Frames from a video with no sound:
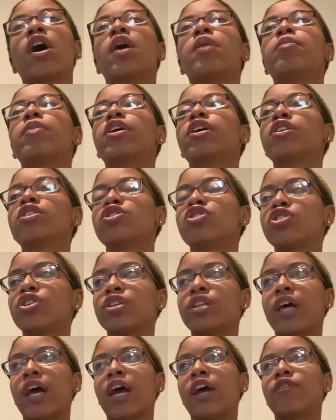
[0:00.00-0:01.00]
Making sure
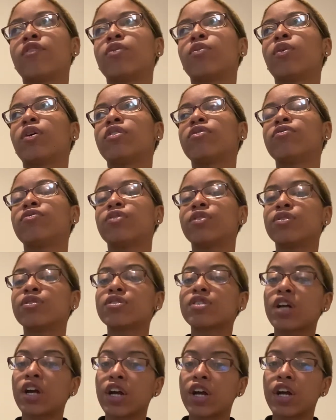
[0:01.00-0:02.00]
that everyone
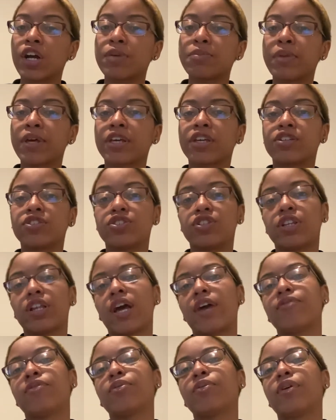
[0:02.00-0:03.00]
feels heard, making sure that
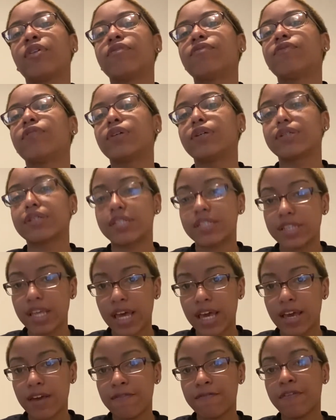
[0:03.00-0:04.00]
everyone feels
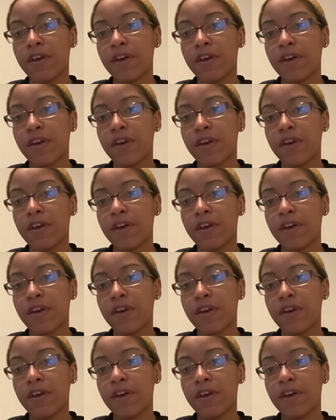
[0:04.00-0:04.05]
safe,